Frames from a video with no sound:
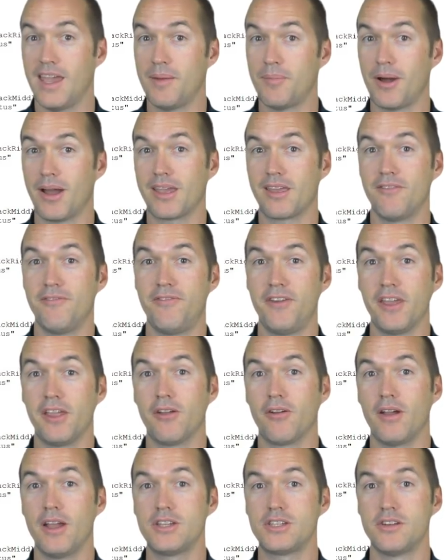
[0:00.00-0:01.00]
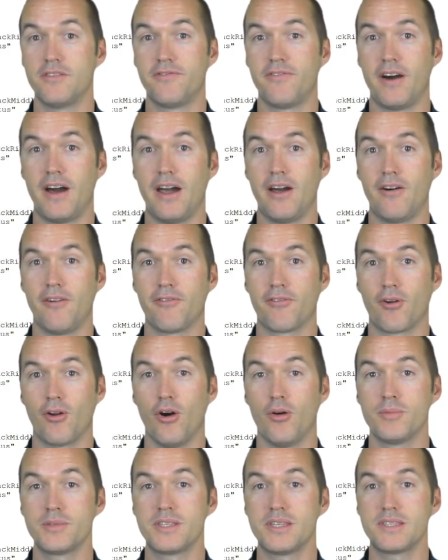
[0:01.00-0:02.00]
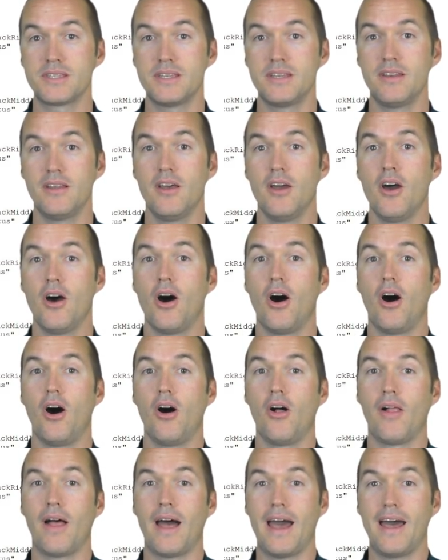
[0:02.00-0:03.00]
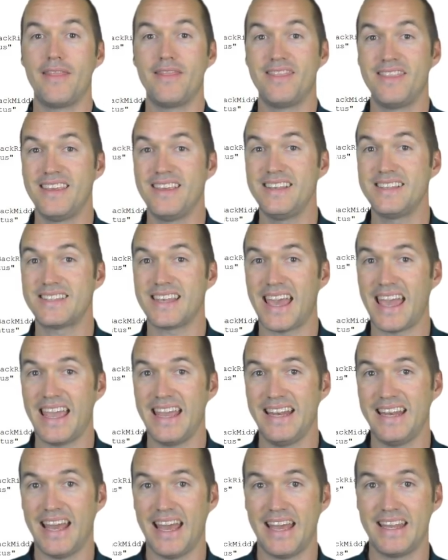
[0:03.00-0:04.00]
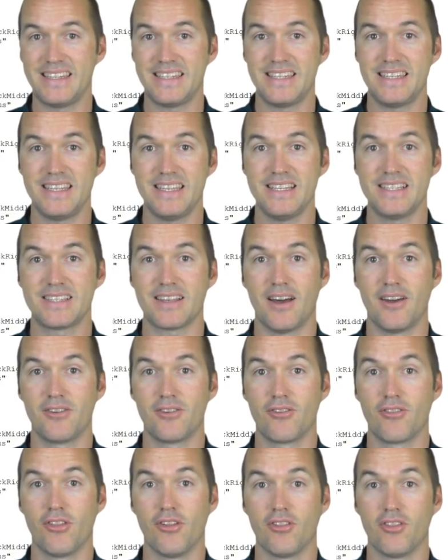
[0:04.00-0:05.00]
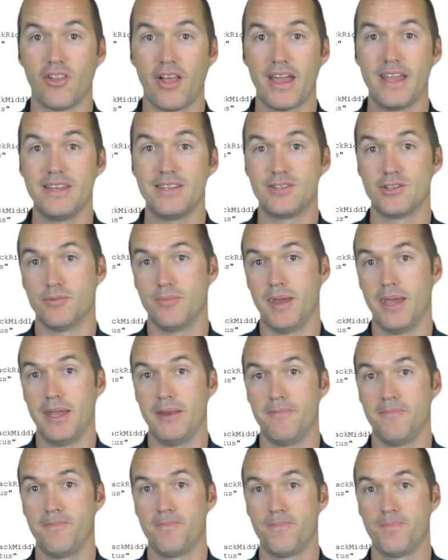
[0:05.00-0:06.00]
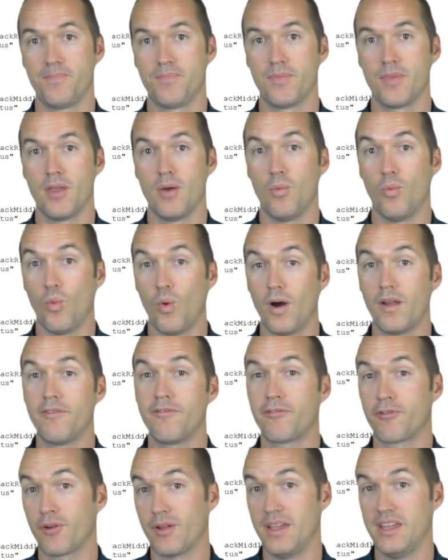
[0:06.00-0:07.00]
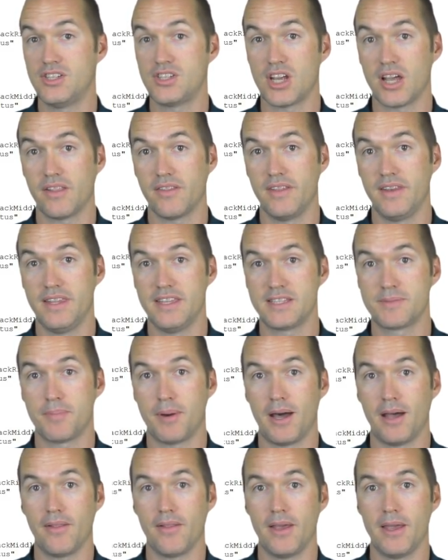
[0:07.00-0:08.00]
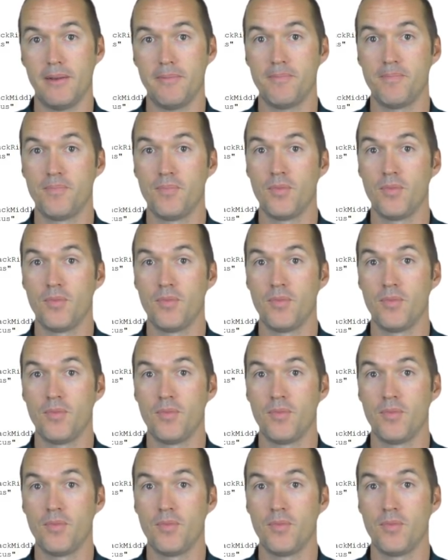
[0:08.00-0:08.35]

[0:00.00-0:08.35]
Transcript: In my configuration file for Home Assistant, I'll add these eight entities under the light domain, one for each LED spotlight.